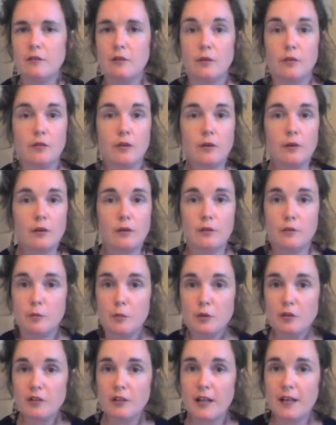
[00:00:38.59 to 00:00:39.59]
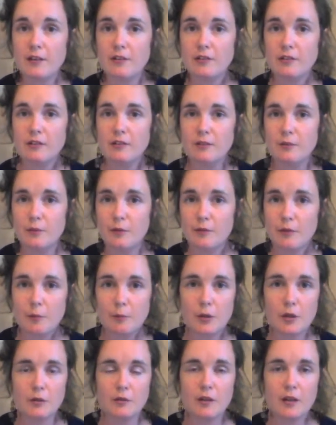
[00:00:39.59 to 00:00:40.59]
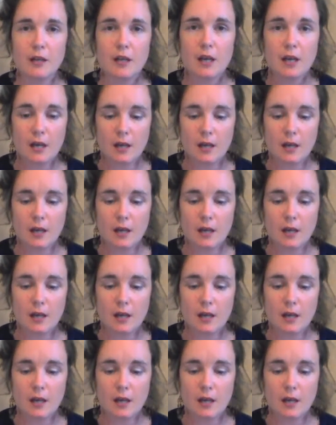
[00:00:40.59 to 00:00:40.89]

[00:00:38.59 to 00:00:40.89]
also known as modulation within music.